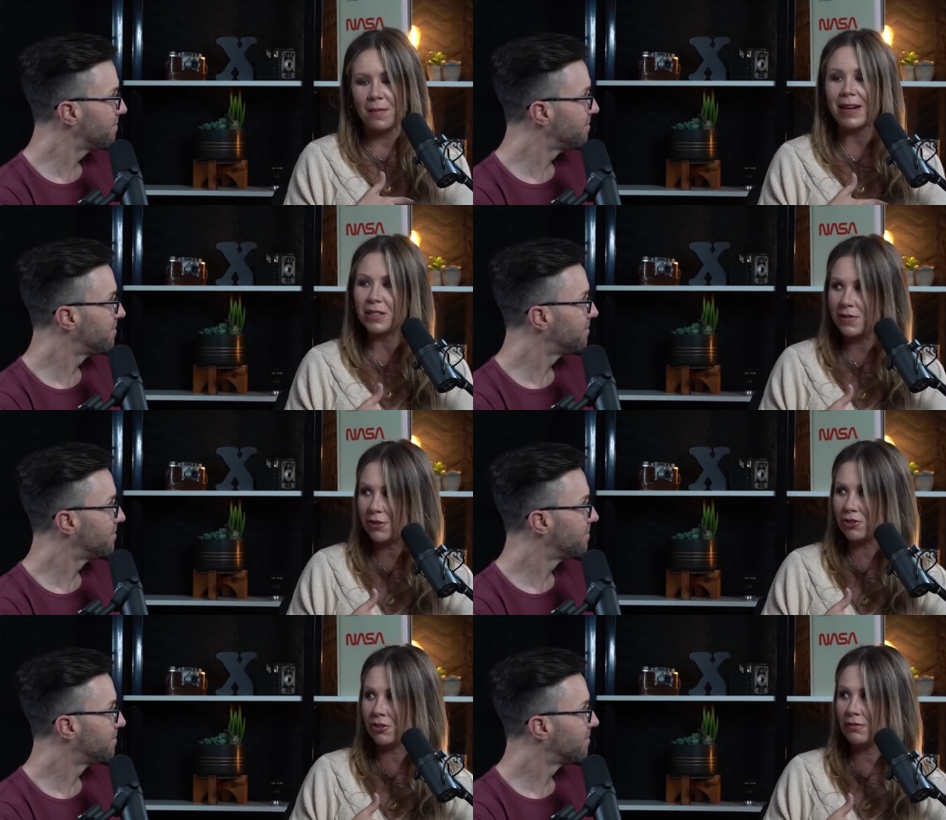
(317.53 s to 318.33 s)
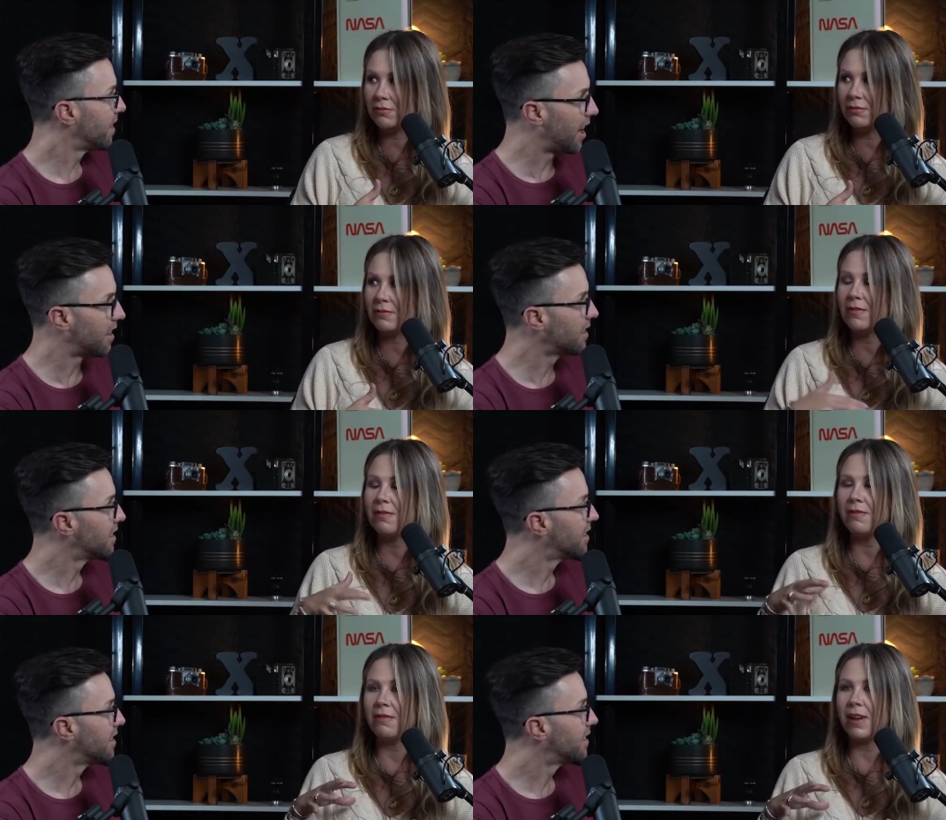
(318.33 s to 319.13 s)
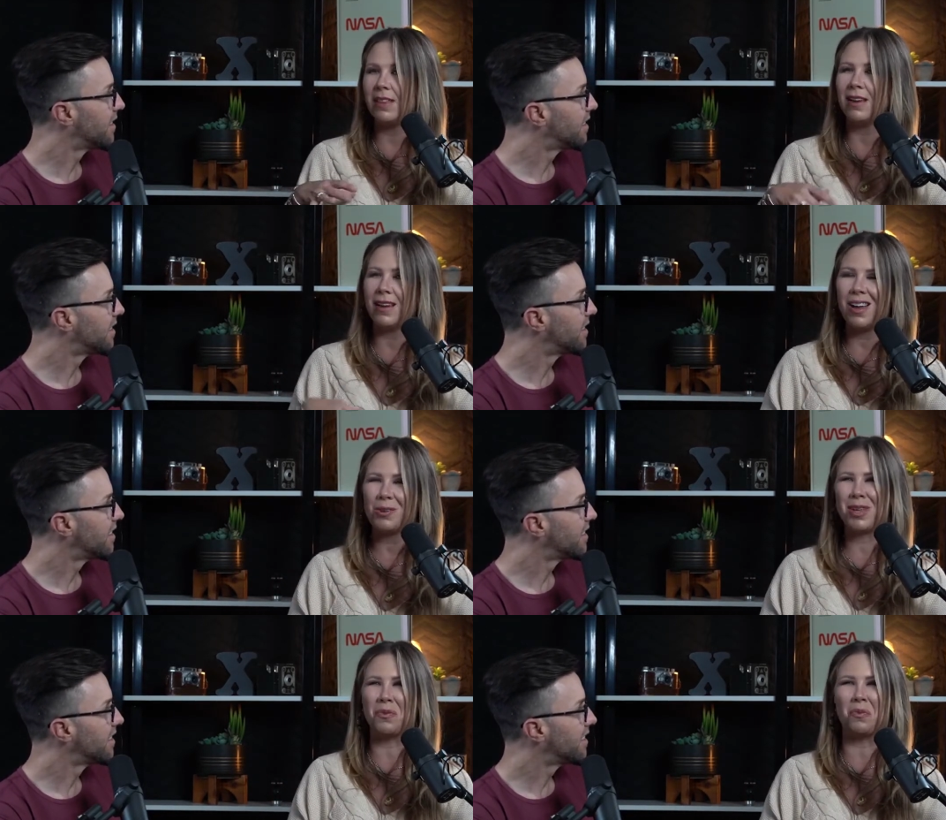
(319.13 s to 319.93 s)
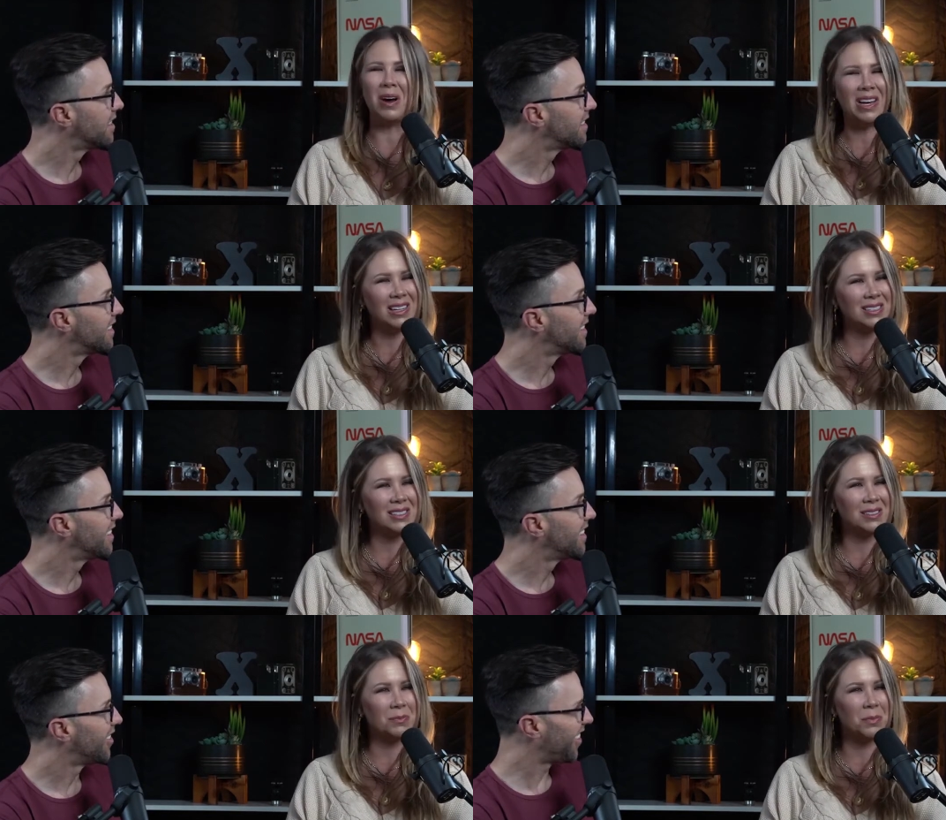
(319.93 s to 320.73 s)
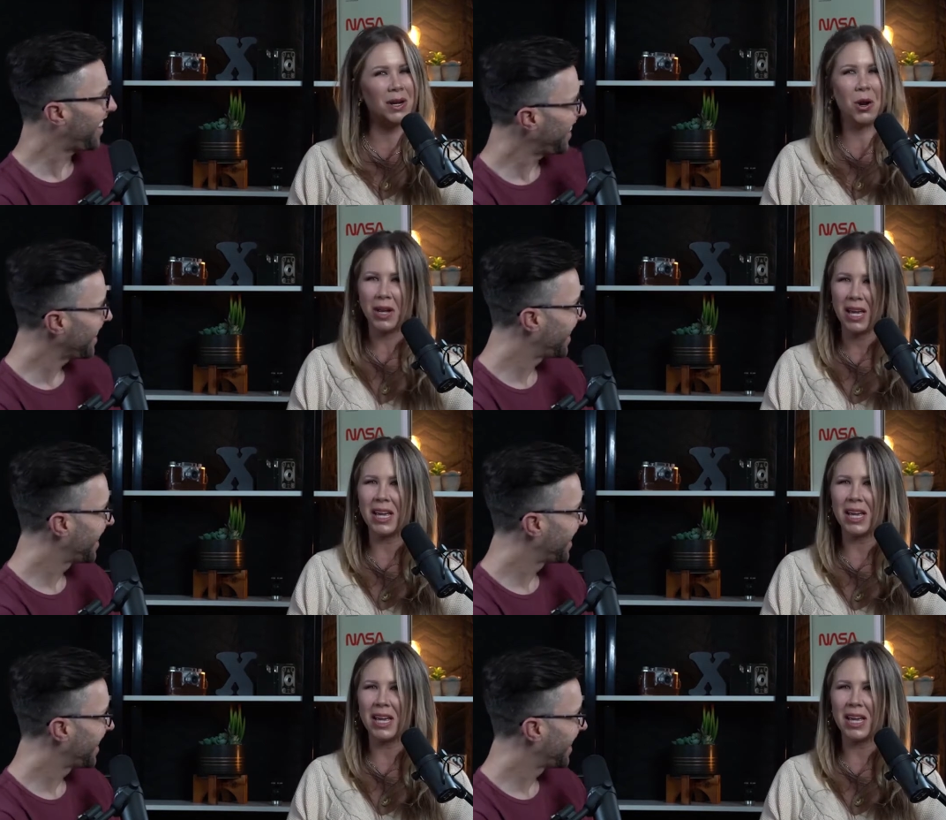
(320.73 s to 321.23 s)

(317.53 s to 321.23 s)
Speaker 1: Back to the Future. Uh huh. And they kind of were like, "What? What? But